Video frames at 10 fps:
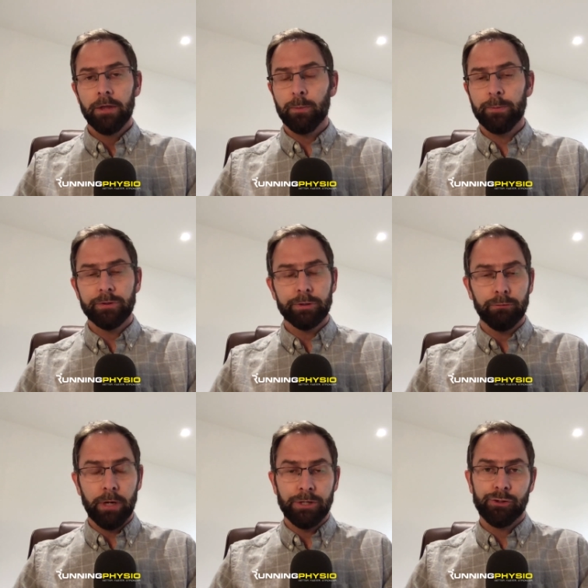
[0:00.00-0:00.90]
that we've done a
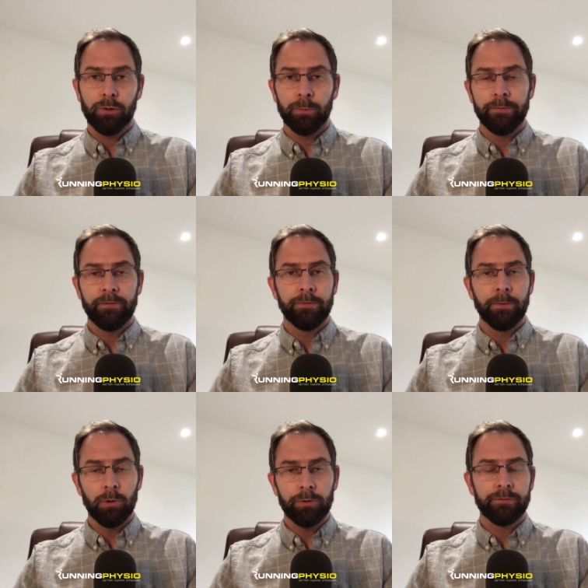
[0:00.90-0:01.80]
great job. We've given
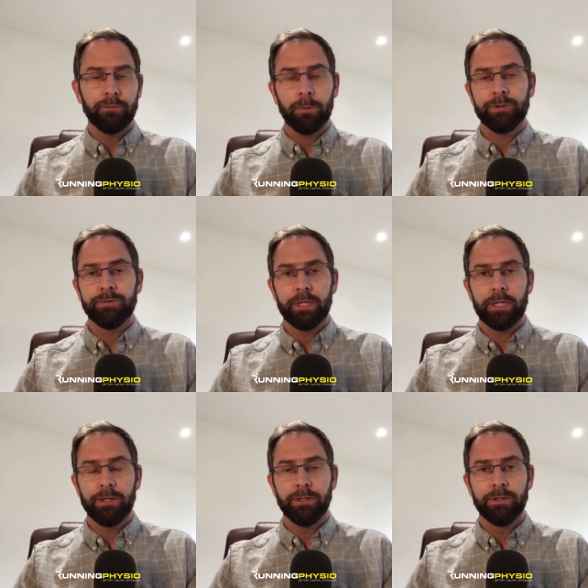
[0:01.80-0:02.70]
them lots of options they
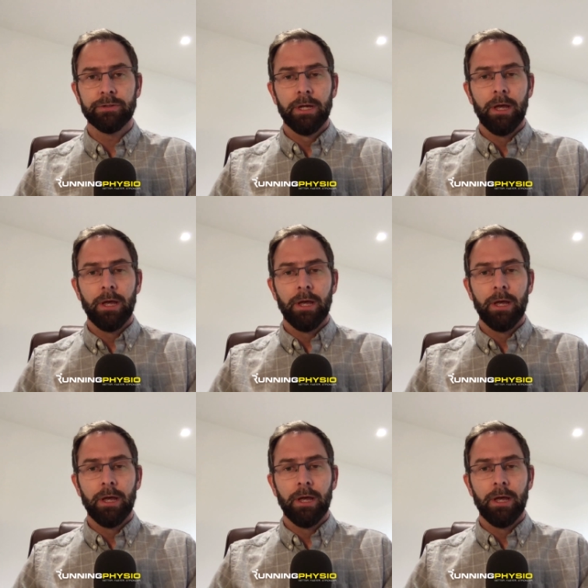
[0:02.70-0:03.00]
can use.